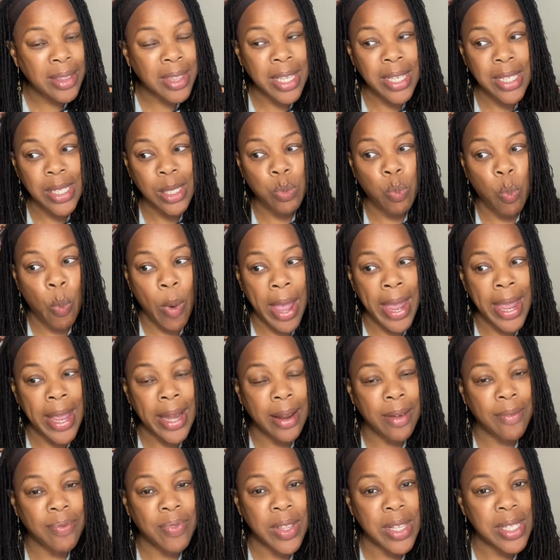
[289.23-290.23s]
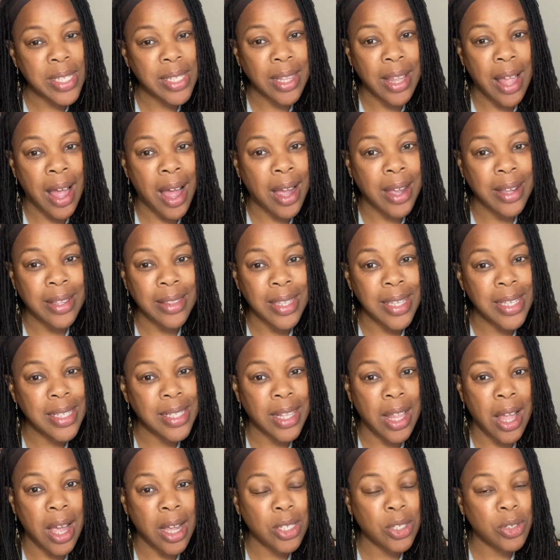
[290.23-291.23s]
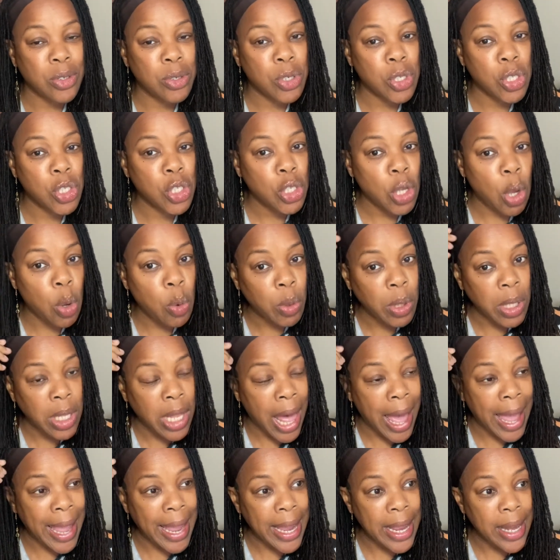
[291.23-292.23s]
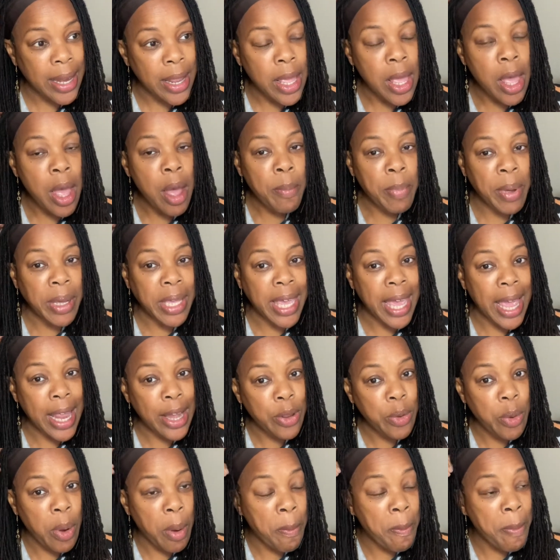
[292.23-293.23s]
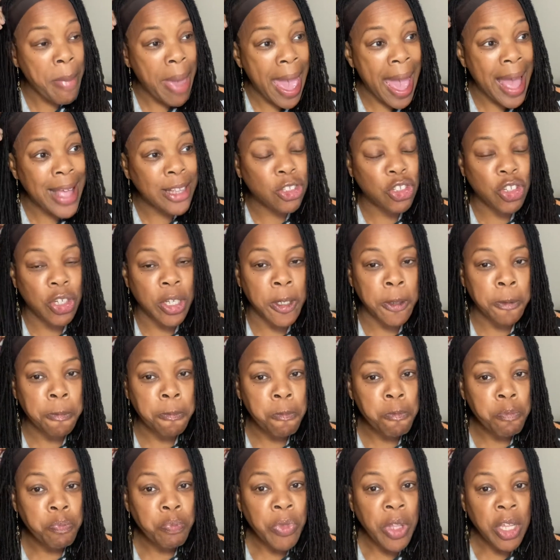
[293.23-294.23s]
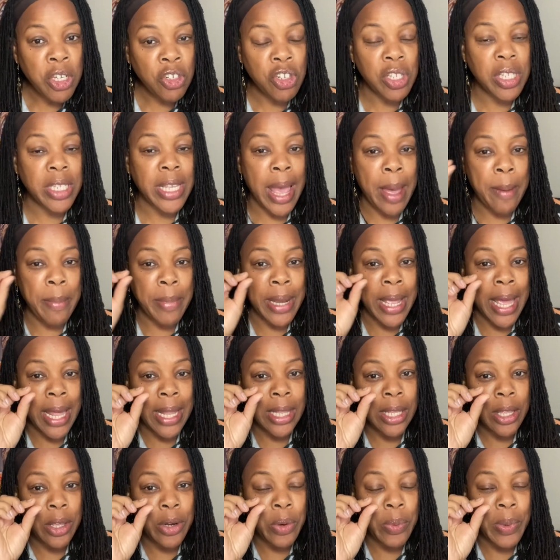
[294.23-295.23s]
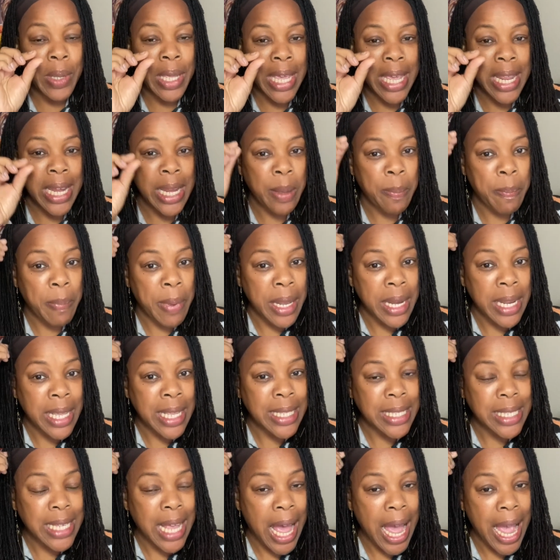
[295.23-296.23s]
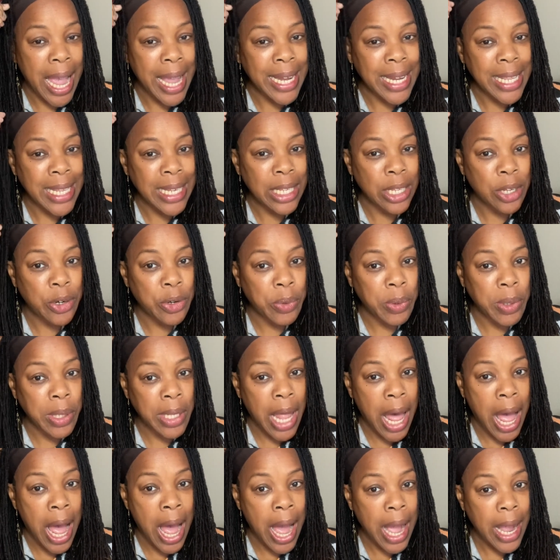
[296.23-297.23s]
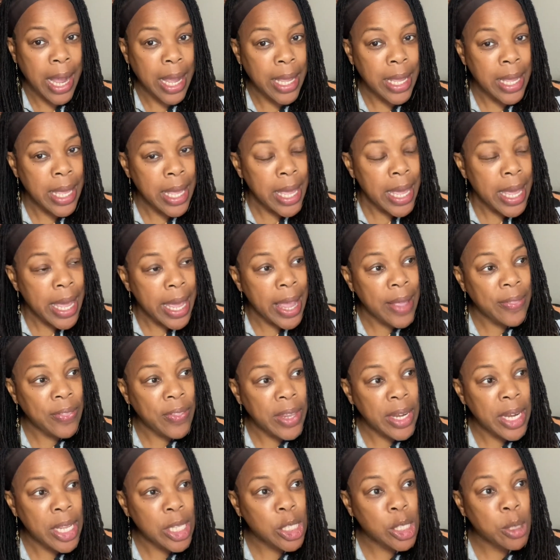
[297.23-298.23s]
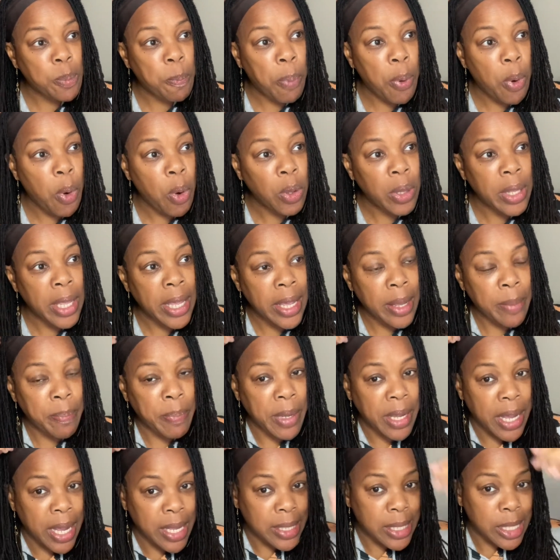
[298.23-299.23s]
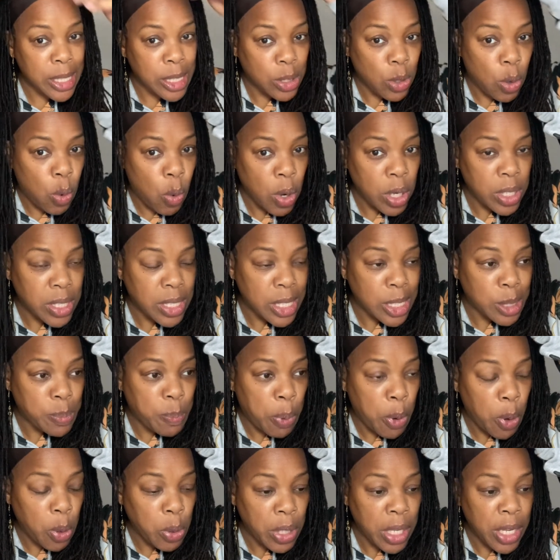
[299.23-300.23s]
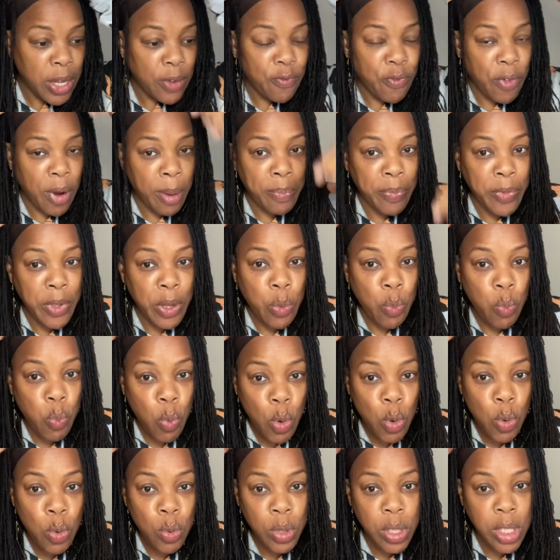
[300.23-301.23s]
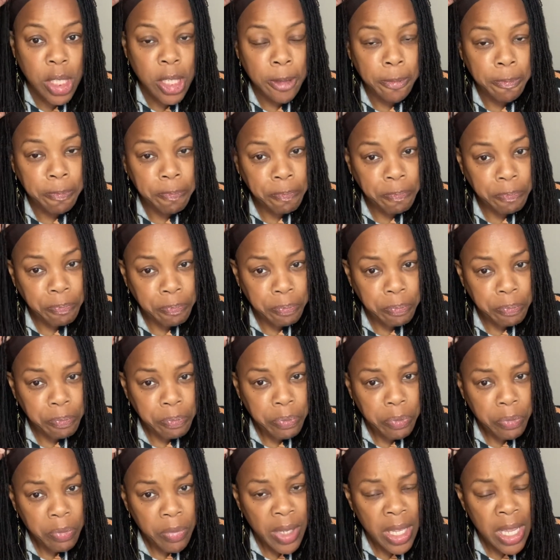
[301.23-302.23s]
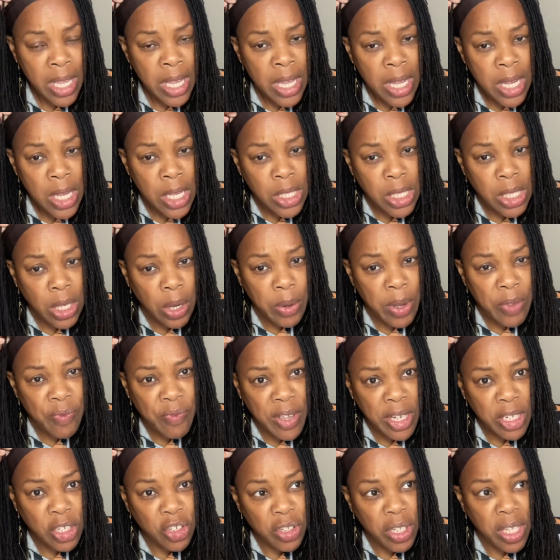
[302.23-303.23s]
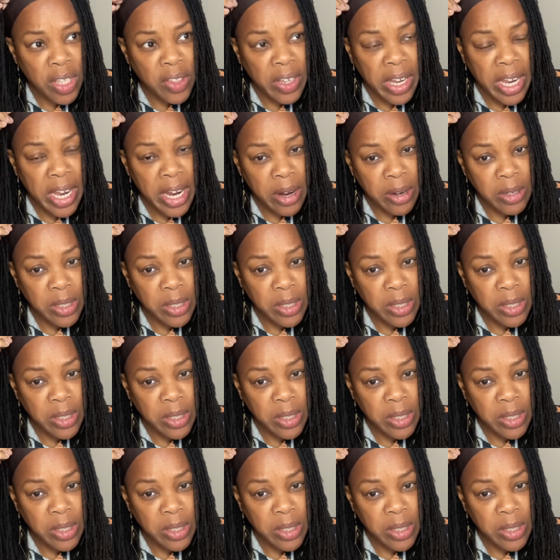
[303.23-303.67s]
weight of this lock, these locks are so light. But can you imagine just having that little itty bitty tiny little lock and then it's pulling because of course it's pulling from the root. So eventually the hair is